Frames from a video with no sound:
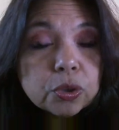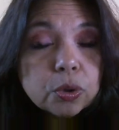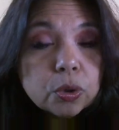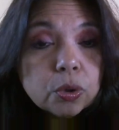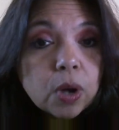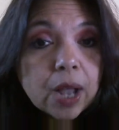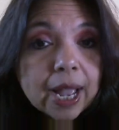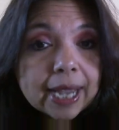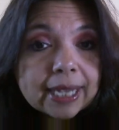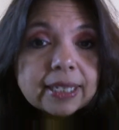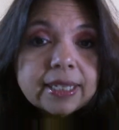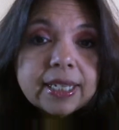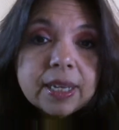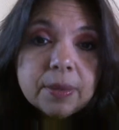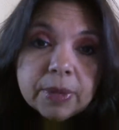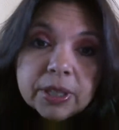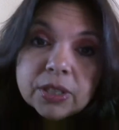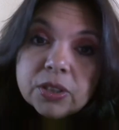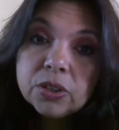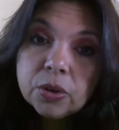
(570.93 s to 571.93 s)
Google
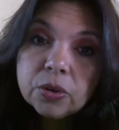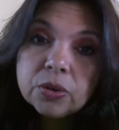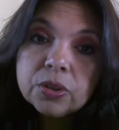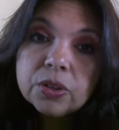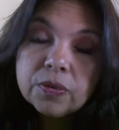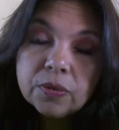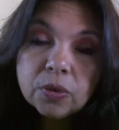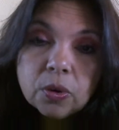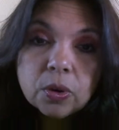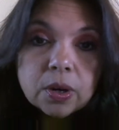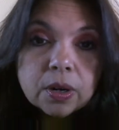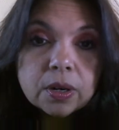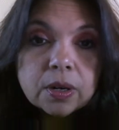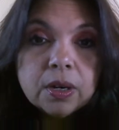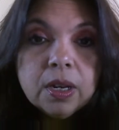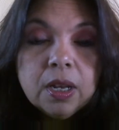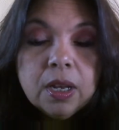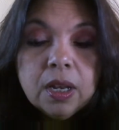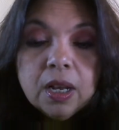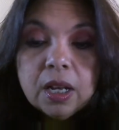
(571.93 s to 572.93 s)
academic search for
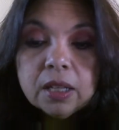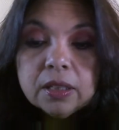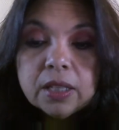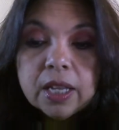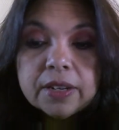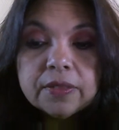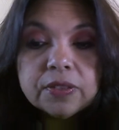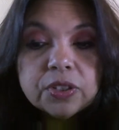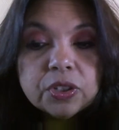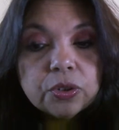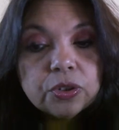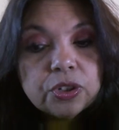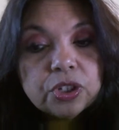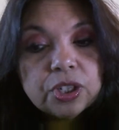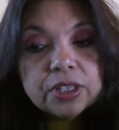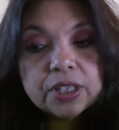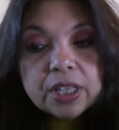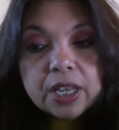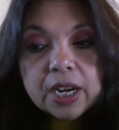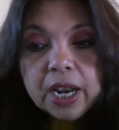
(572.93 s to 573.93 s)
a lot of
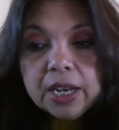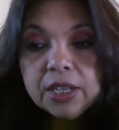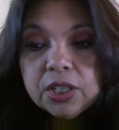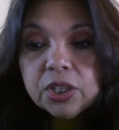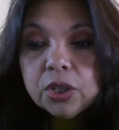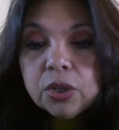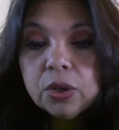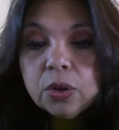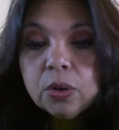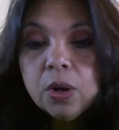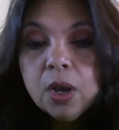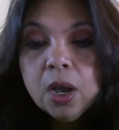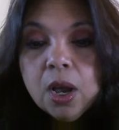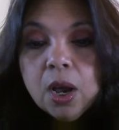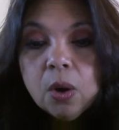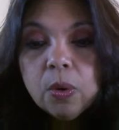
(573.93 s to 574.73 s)
searches that I do.